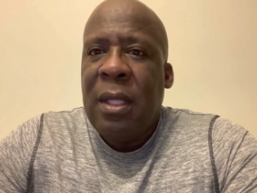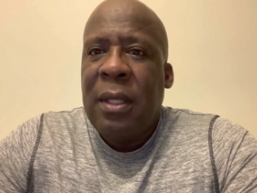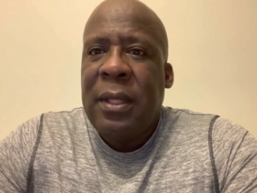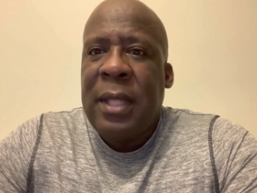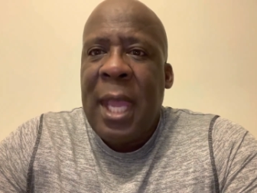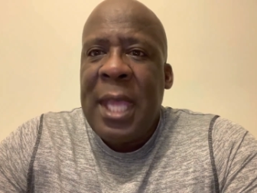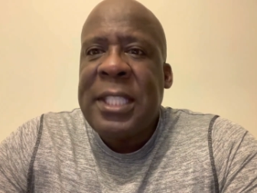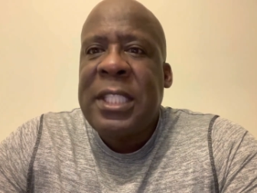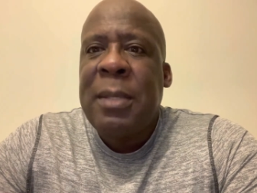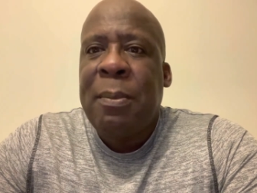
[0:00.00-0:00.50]

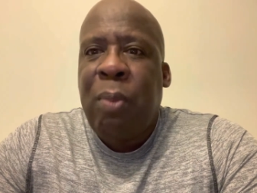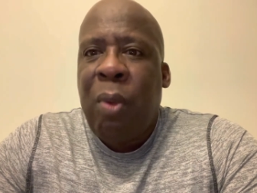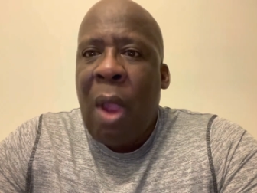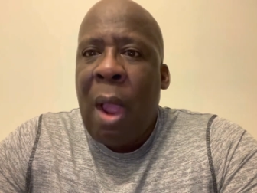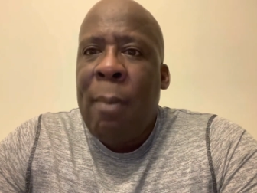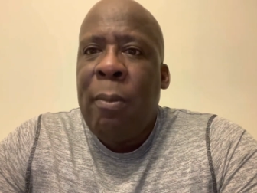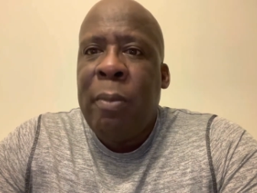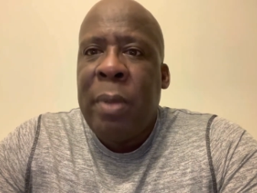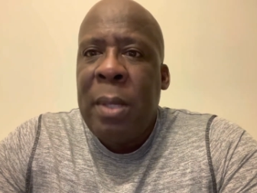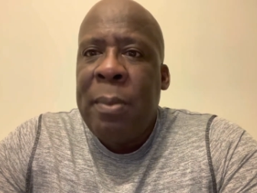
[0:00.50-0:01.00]
That's the
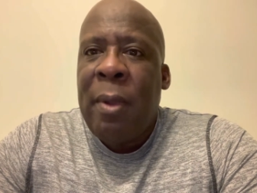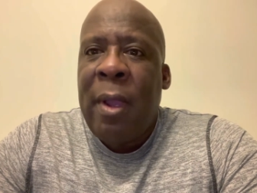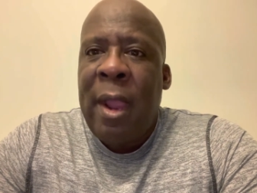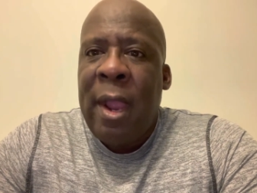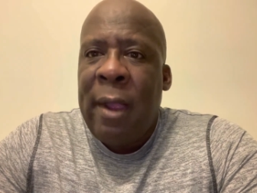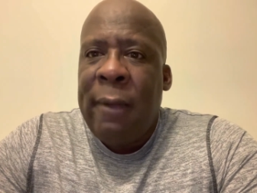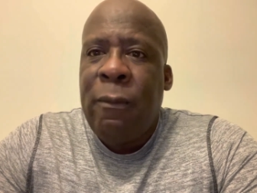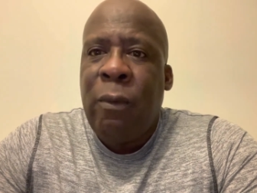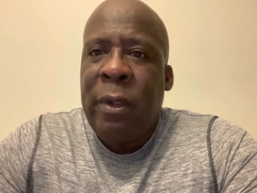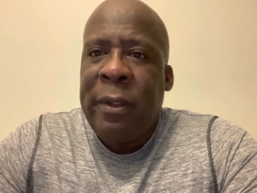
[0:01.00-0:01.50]
problem people
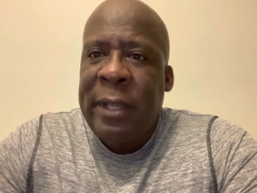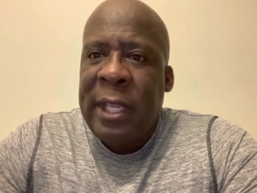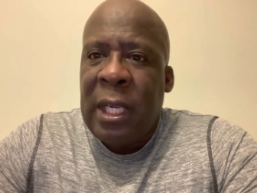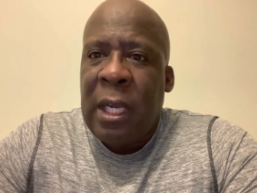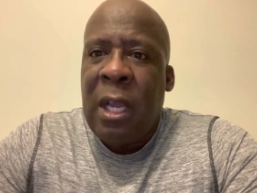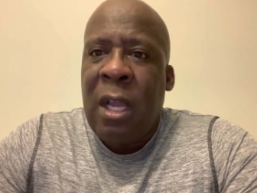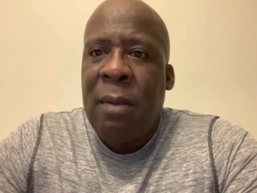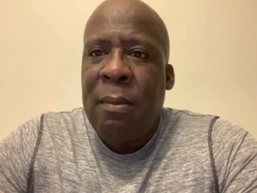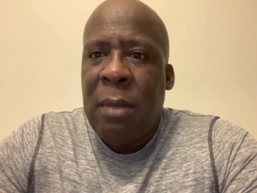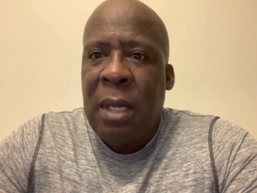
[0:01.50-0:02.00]
have with
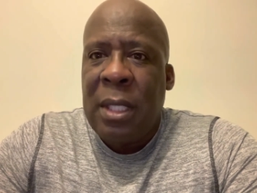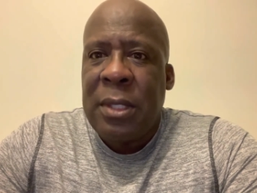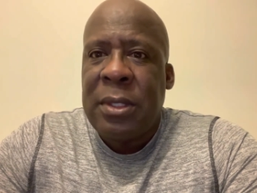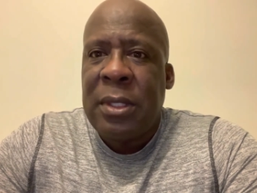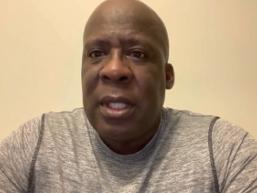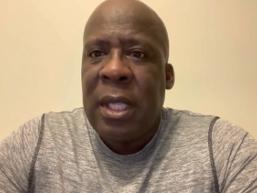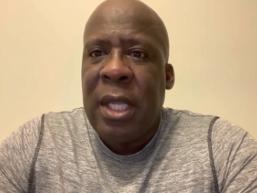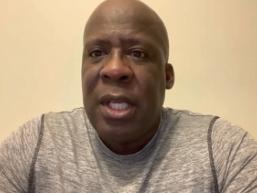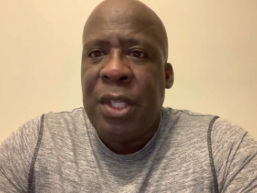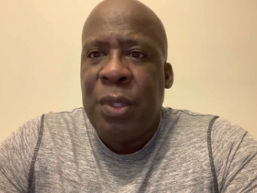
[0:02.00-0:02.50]
Elon Musk
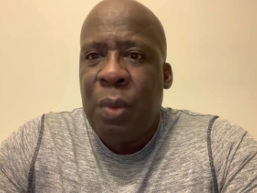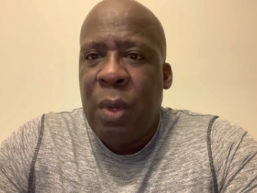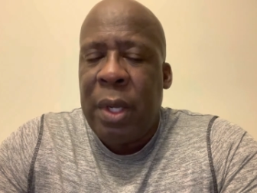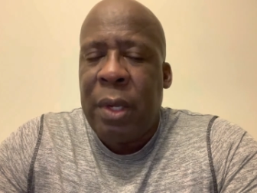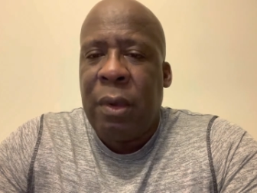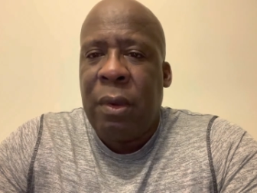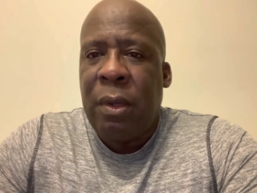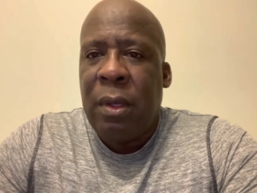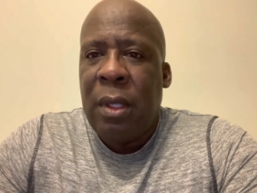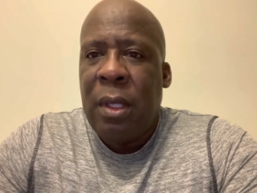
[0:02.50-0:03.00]
and
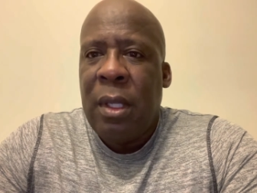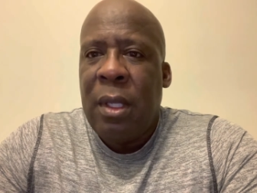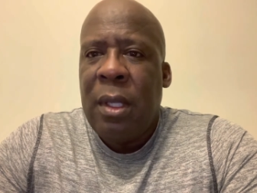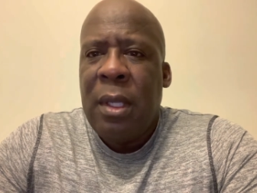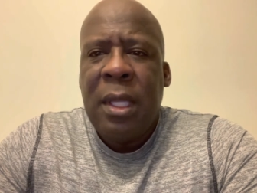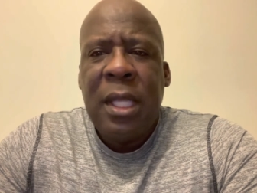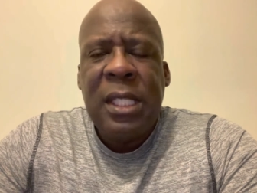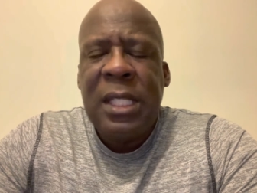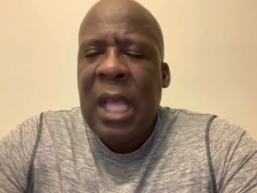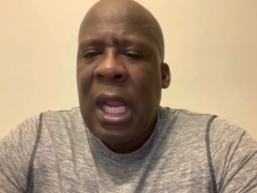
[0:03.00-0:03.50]
Twitter.
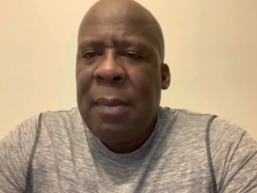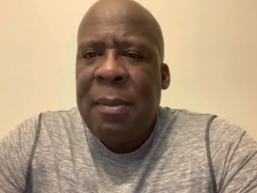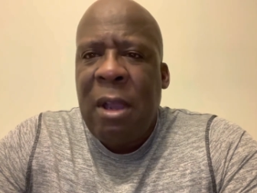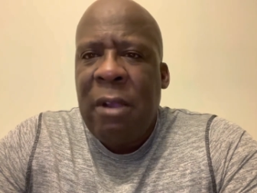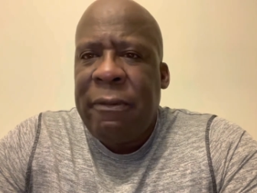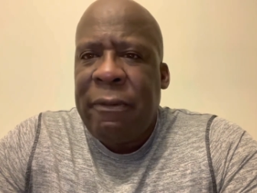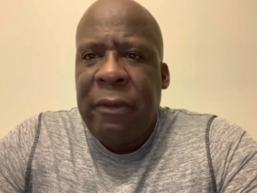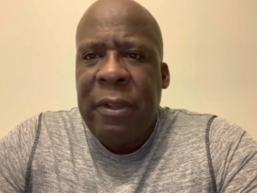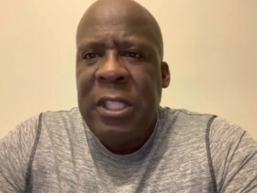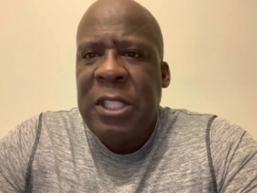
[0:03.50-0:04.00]
It's not
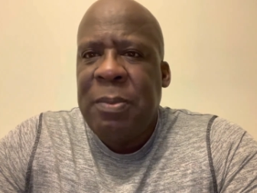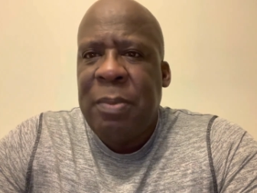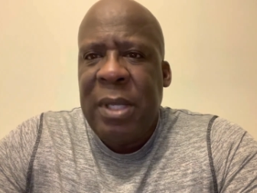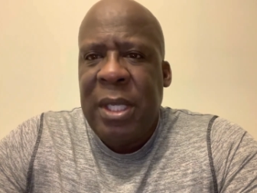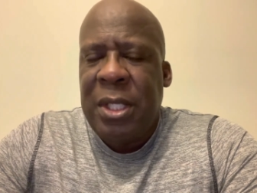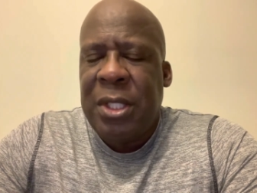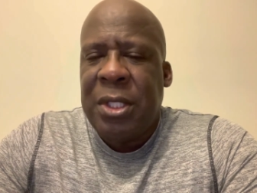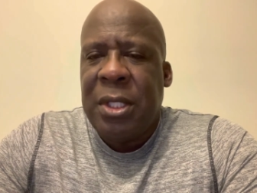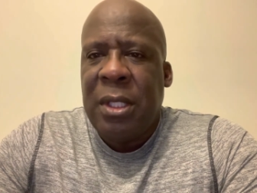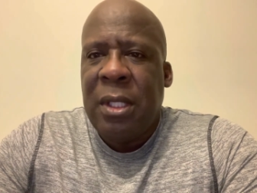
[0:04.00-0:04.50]
about free
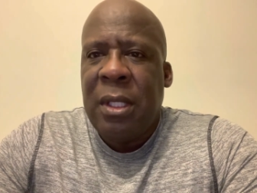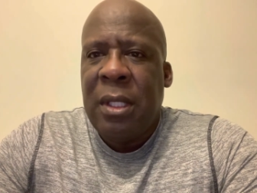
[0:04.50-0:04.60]
speech.